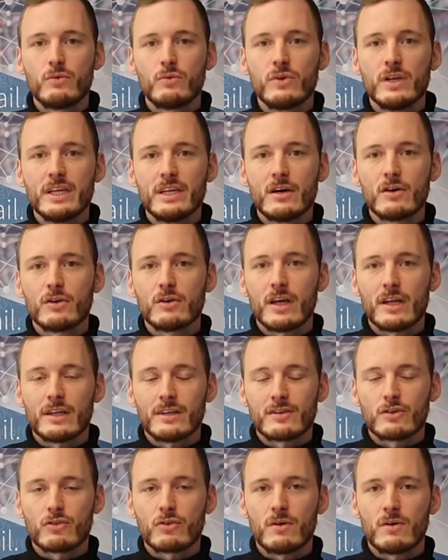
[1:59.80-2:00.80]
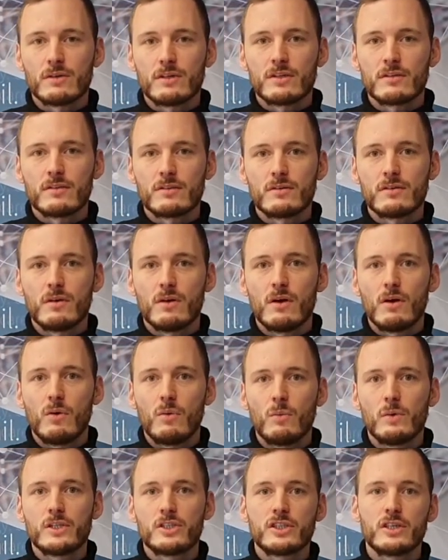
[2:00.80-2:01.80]
readout electronics,
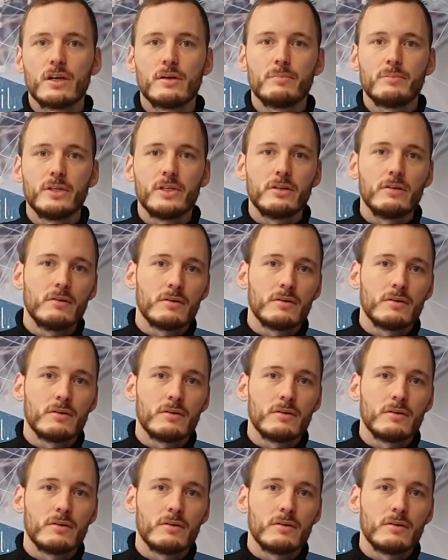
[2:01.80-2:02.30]
which can be